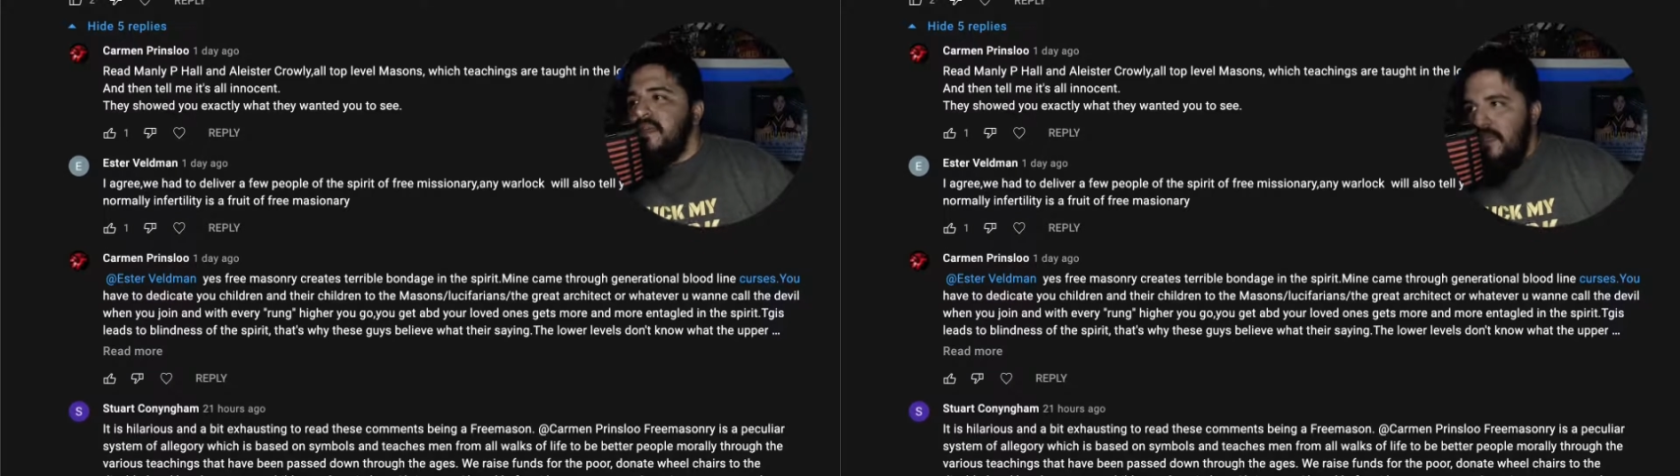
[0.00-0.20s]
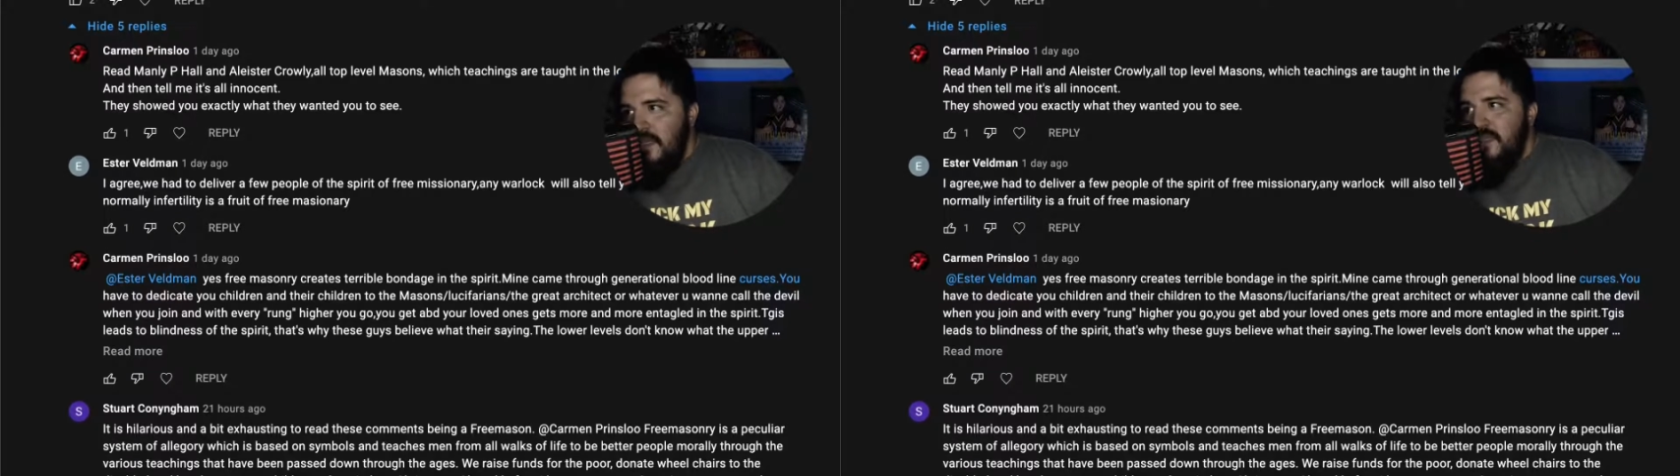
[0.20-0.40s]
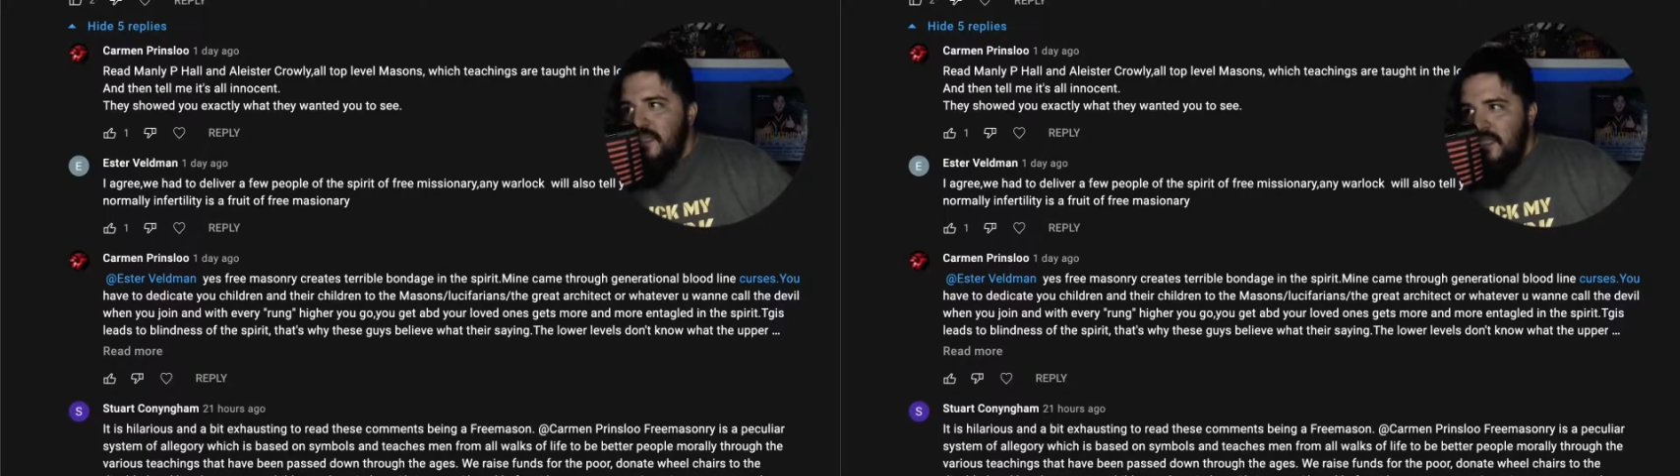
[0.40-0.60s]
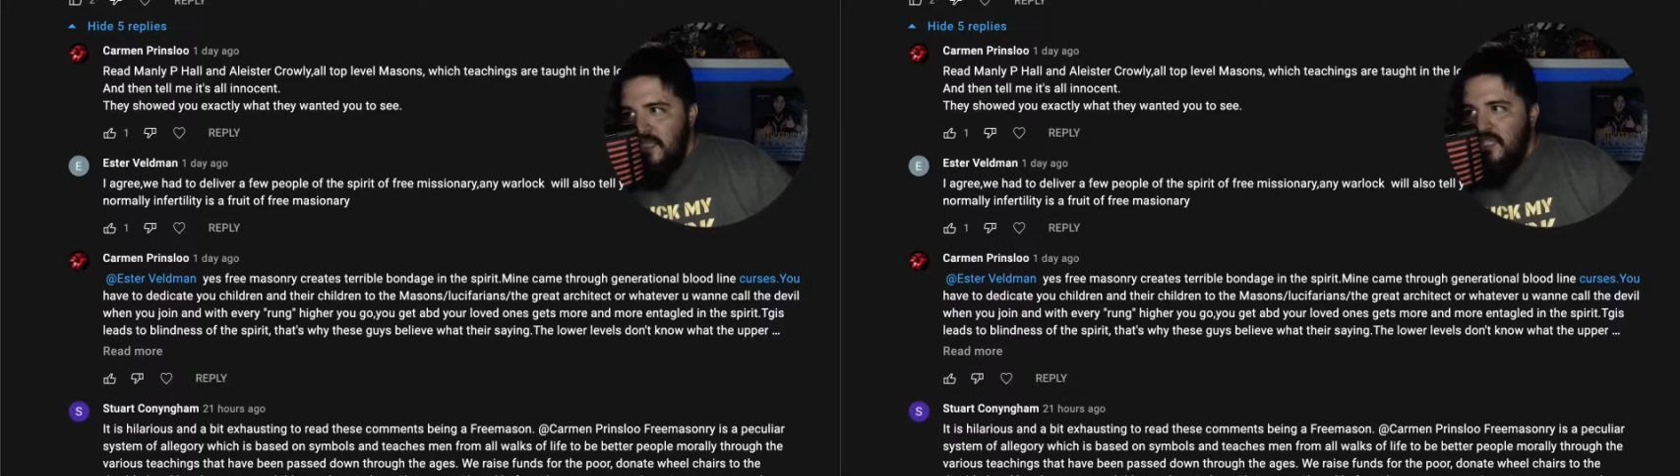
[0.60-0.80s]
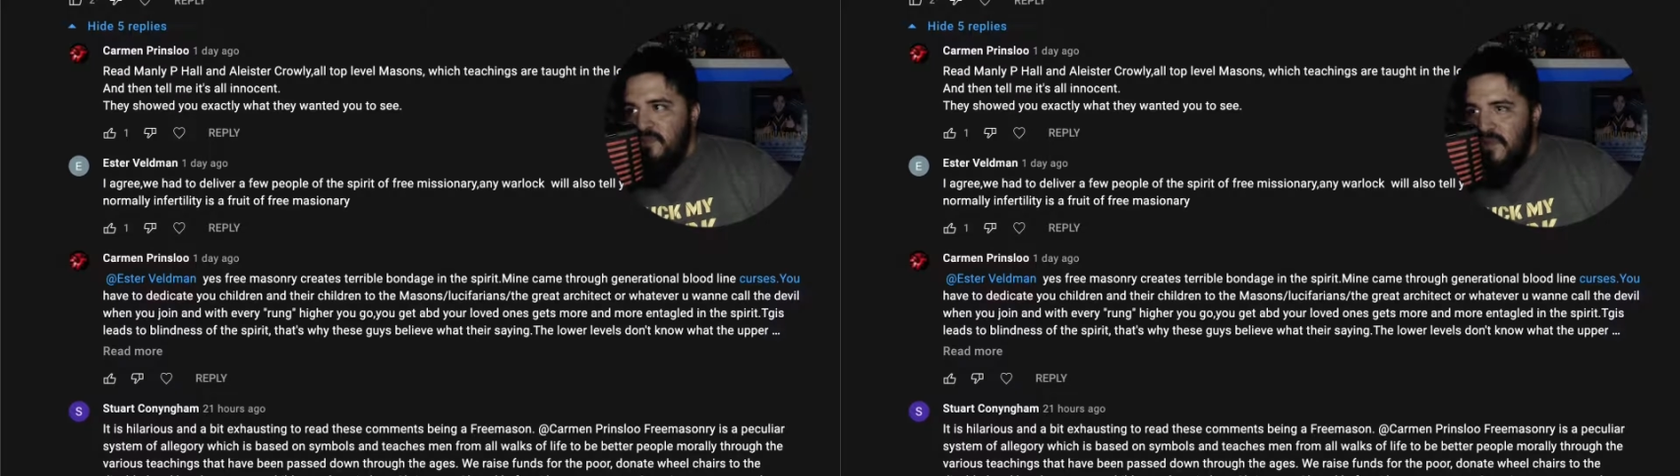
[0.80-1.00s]
in the
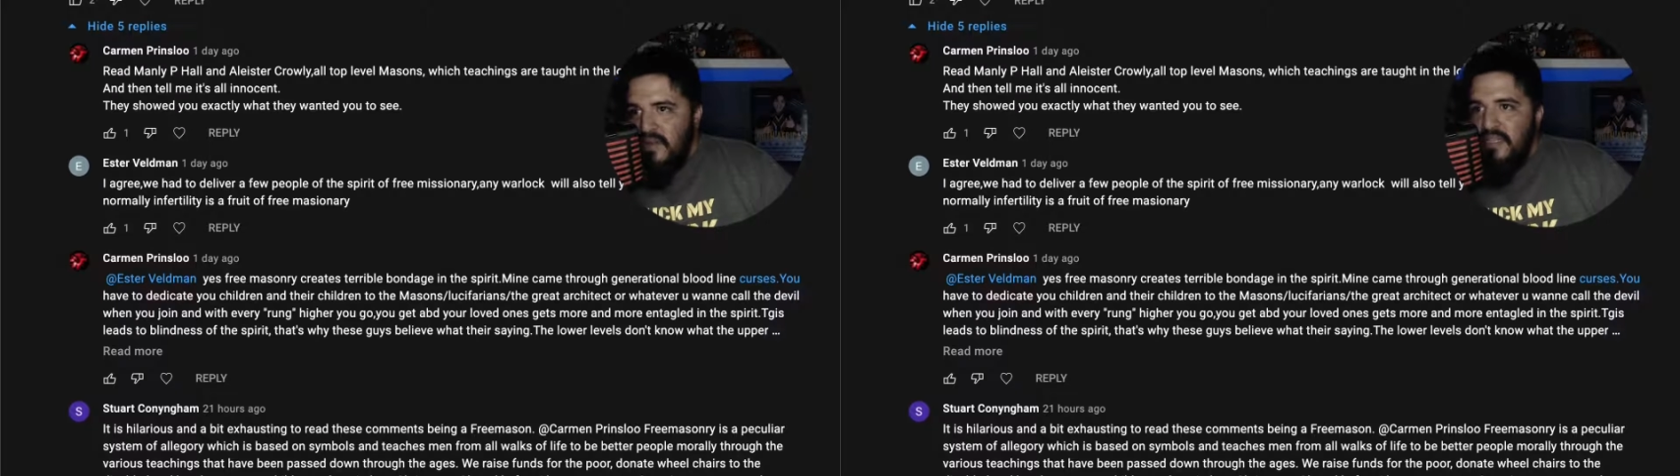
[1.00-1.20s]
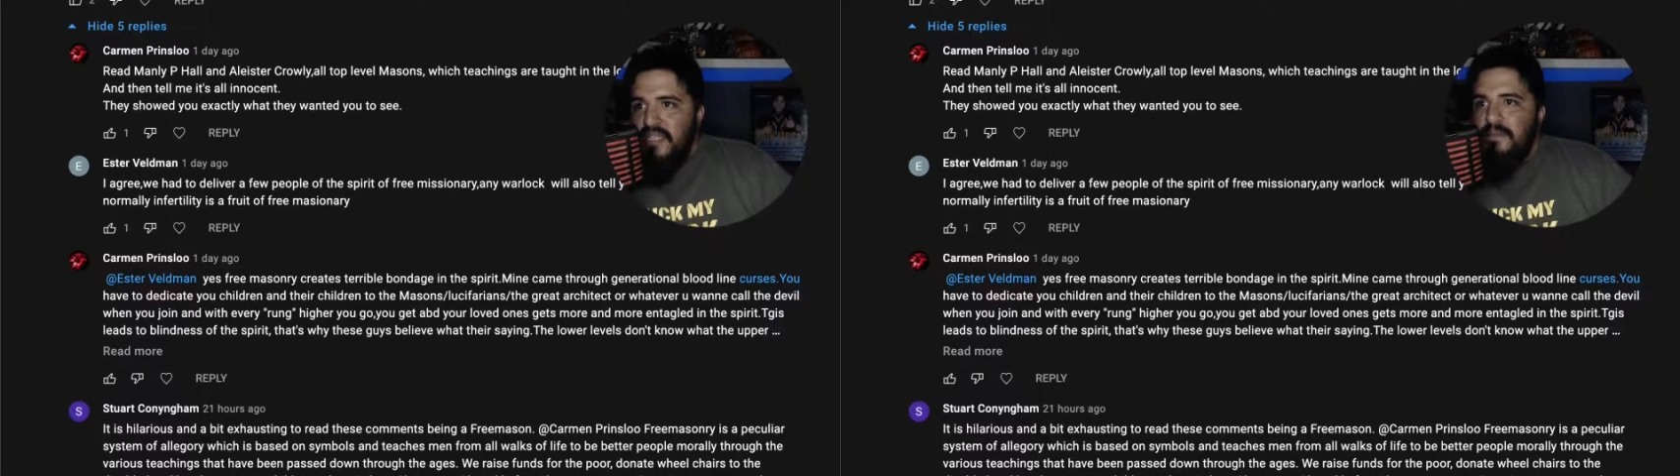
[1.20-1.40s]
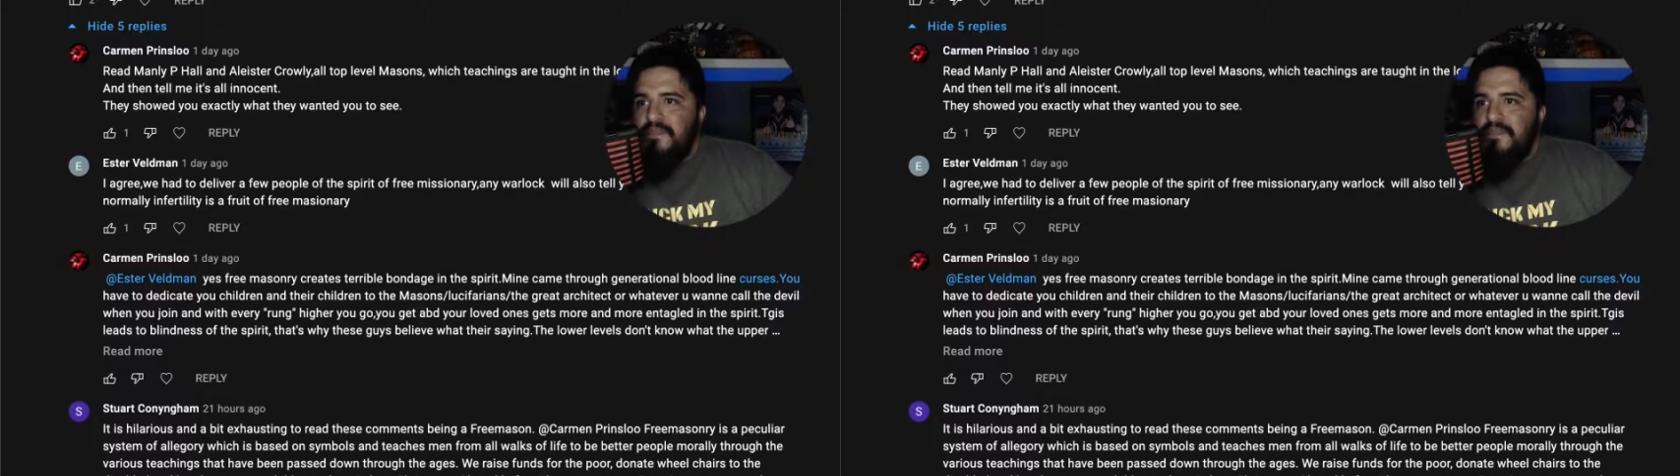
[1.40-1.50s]
spirit.